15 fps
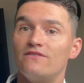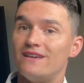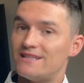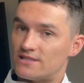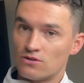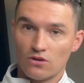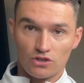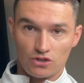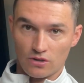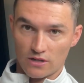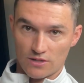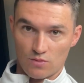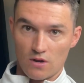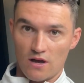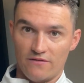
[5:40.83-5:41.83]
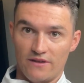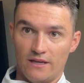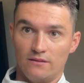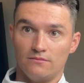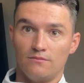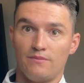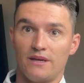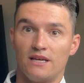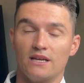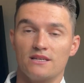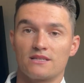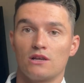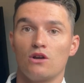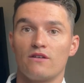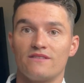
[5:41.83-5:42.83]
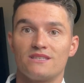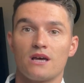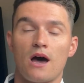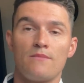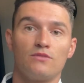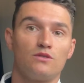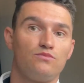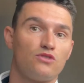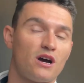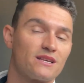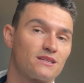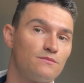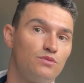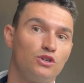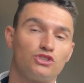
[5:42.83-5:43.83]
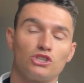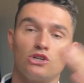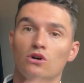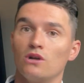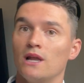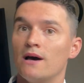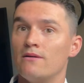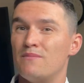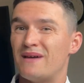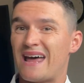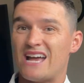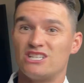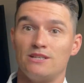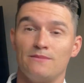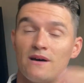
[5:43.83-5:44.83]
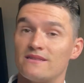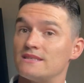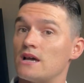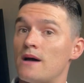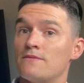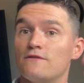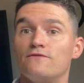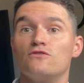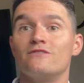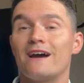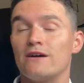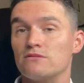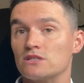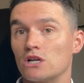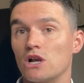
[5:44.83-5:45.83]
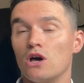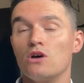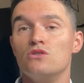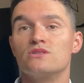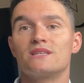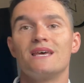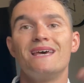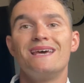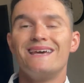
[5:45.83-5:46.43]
It's not trustworthy because a lot of the time price can push a lot lower, but actually by the time the 4 hours closed,